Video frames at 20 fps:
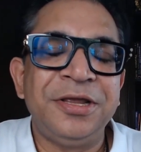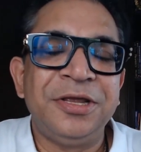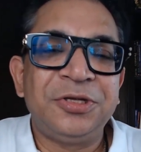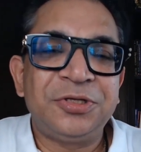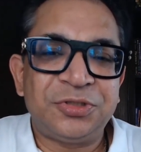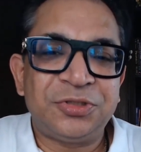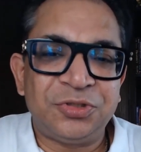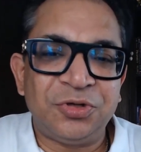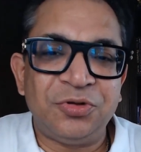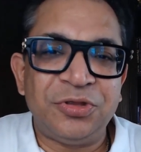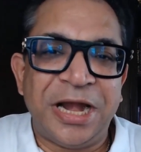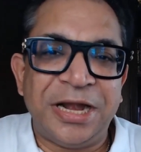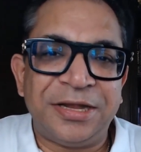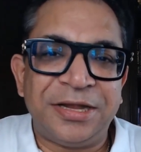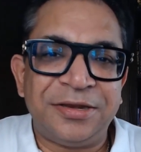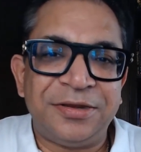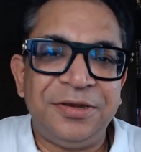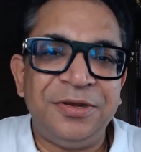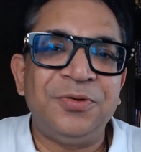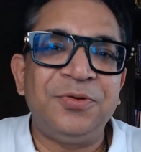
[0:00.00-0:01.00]
so
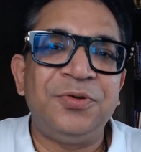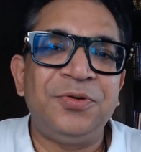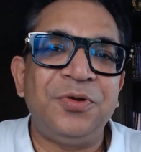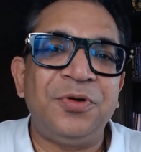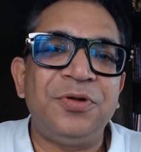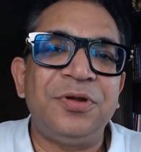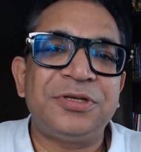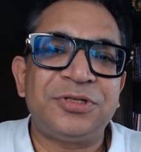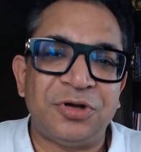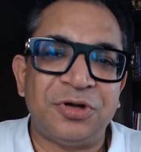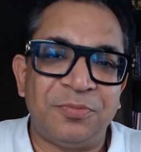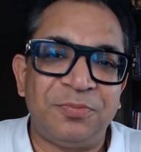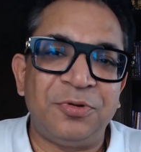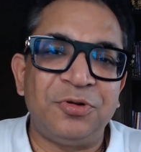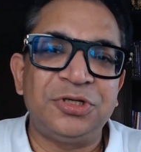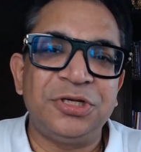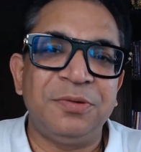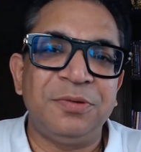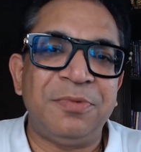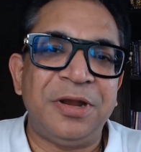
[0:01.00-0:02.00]
that you don't stop
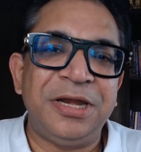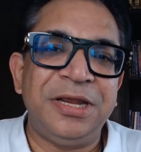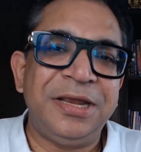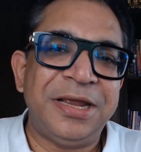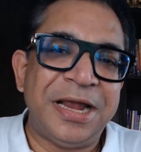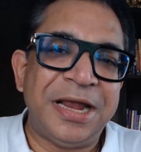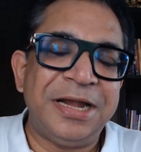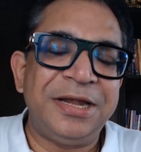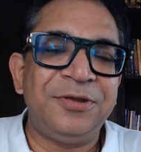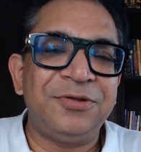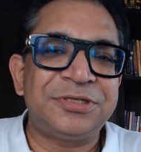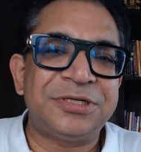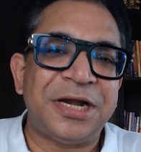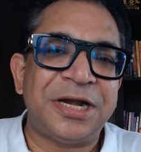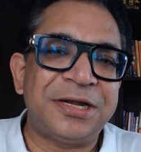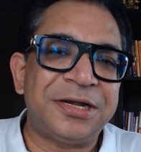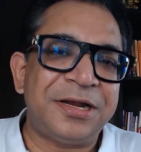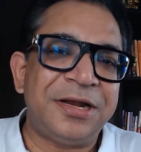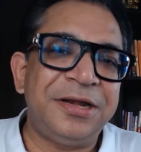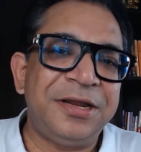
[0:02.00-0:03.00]
losing money and you
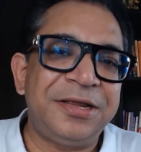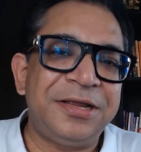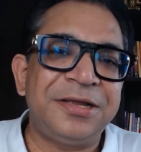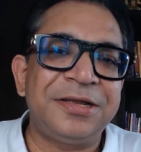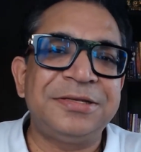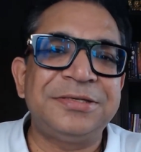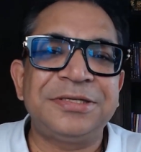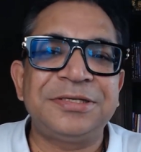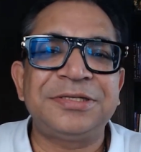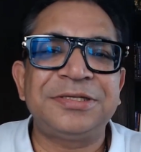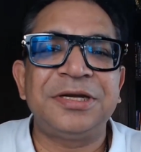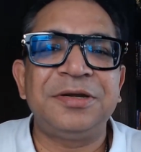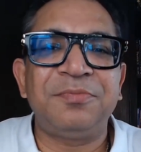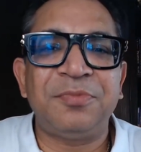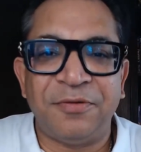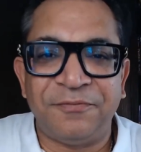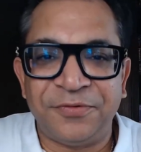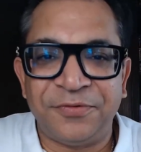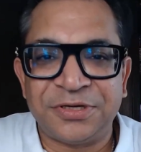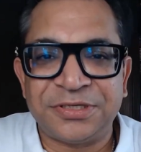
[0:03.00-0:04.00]
start earning consistent
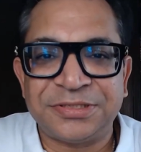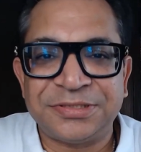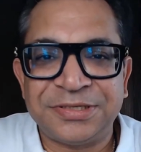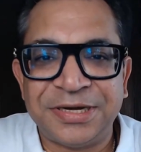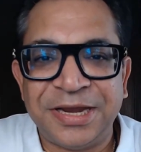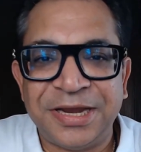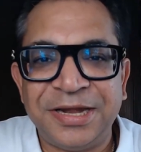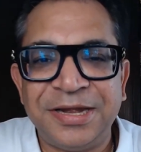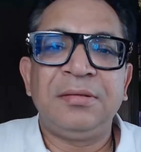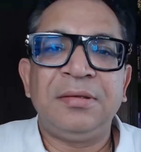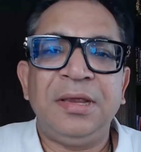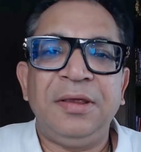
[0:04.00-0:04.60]
profits, right?